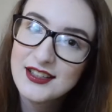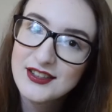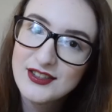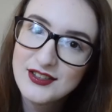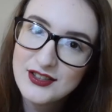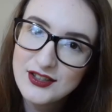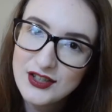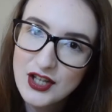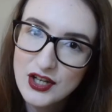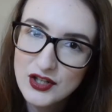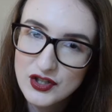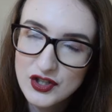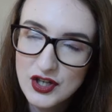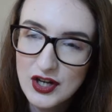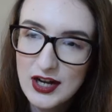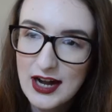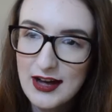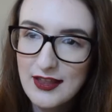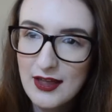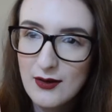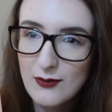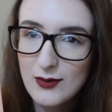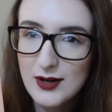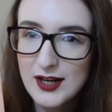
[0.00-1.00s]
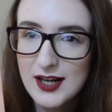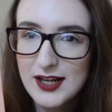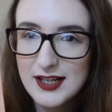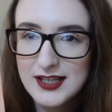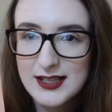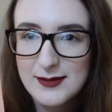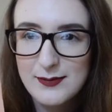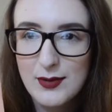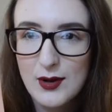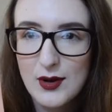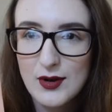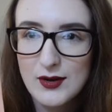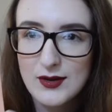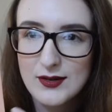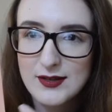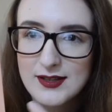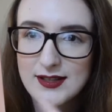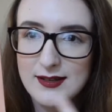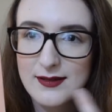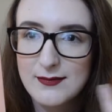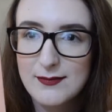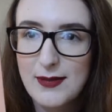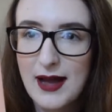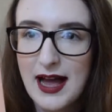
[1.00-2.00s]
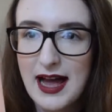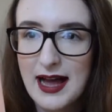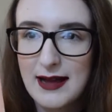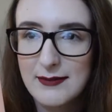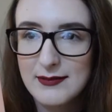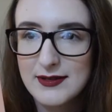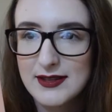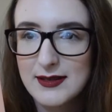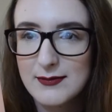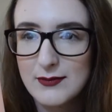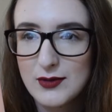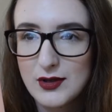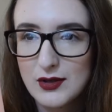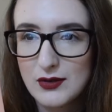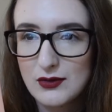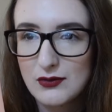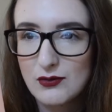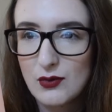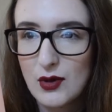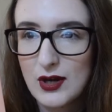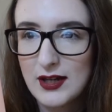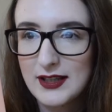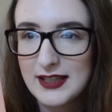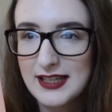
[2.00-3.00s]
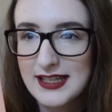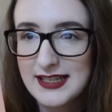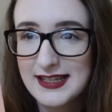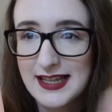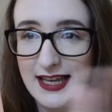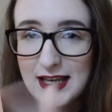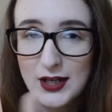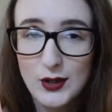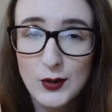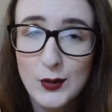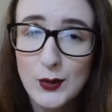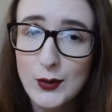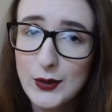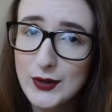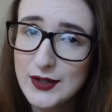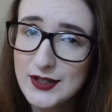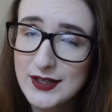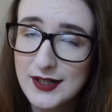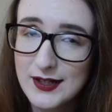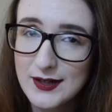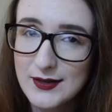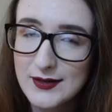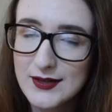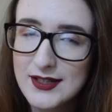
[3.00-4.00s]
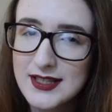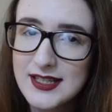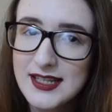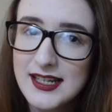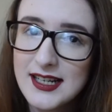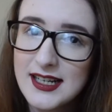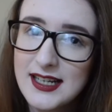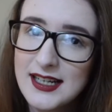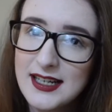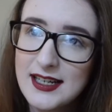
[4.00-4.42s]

Not sure how that works. Suppose perhaps the moon one is like cool tones